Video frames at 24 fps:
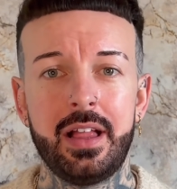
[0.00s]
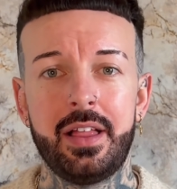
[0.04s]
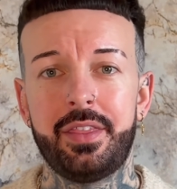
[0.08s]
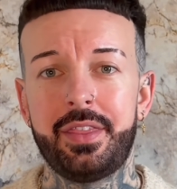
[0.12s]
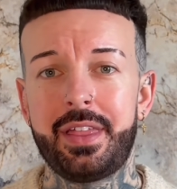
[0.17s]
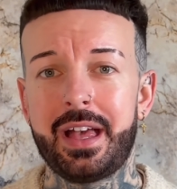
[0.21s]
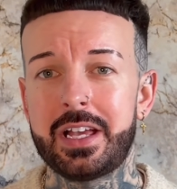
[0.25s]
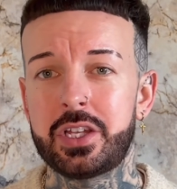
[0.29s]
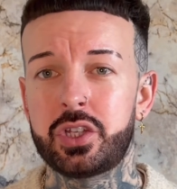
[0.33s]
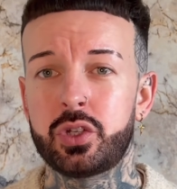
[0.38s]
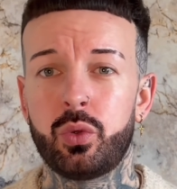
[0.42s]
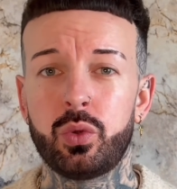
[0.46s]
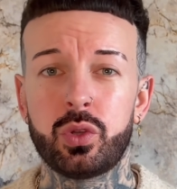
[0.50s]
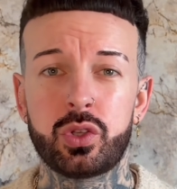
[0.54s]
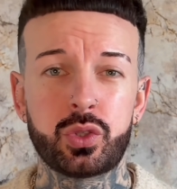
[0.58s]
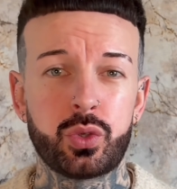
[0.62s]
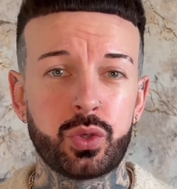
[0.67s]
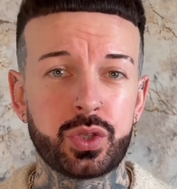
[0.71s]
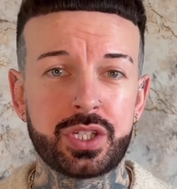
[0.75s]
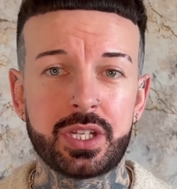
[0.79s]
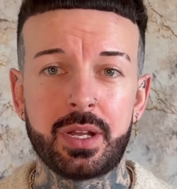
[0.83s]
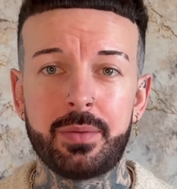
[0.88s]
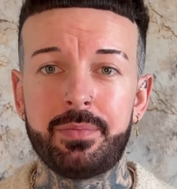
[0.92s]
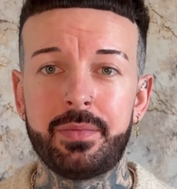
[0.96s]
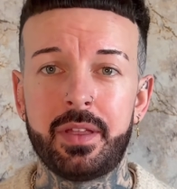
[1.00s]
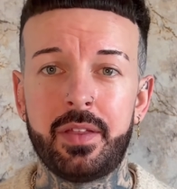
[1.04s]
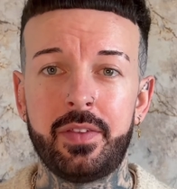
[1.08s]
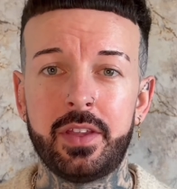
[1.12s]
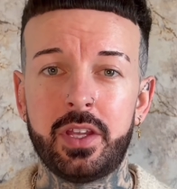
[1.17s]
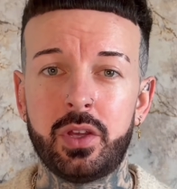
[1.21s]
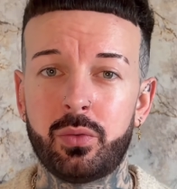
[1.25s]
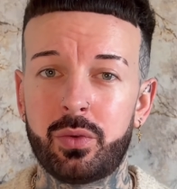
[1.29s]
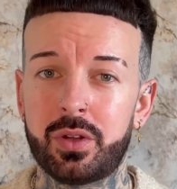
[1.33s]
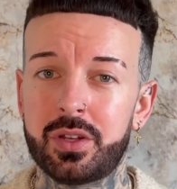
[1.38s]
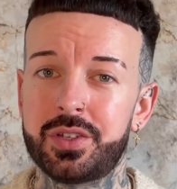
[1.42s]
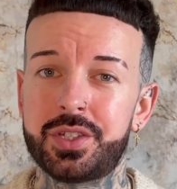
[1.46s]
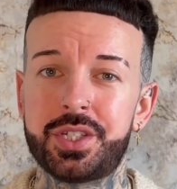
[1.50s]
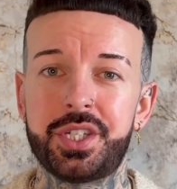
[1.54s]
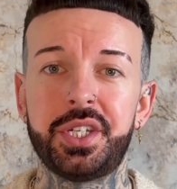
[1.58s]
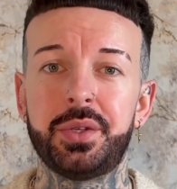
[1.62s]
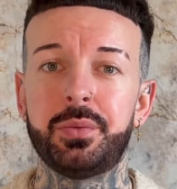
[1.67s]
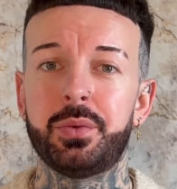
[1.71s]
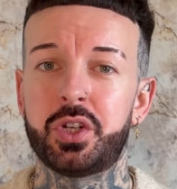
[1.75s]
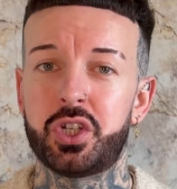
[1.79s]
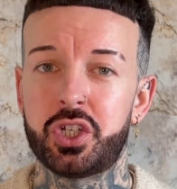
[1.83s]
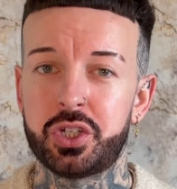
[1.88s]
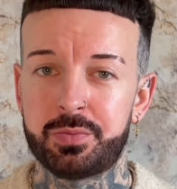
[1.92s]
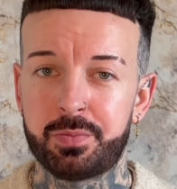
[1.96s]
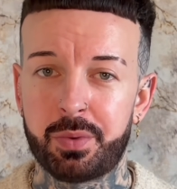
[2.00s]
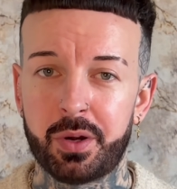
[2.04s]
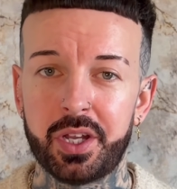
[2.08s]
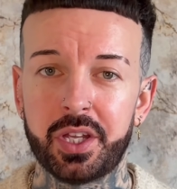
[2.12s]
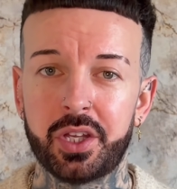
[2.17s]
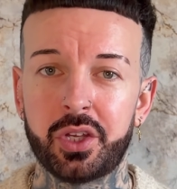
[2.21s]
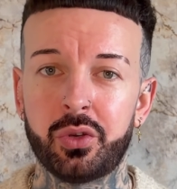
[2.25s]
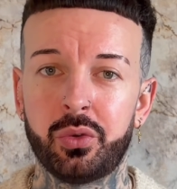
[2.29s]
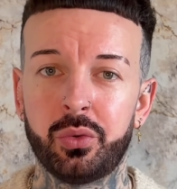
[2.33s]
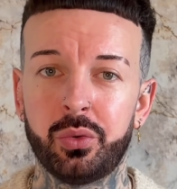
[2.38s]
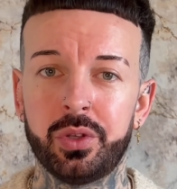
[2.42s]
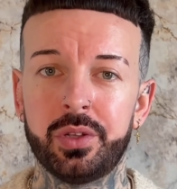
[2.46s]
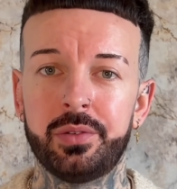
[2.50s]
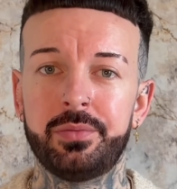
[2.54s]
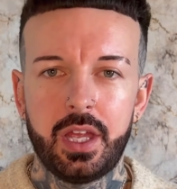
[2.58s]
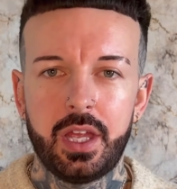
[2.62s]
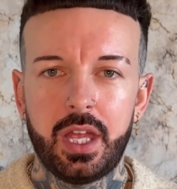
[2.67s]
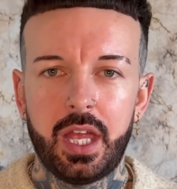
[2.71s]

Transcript: That is also something that you can see, which is pretty cool.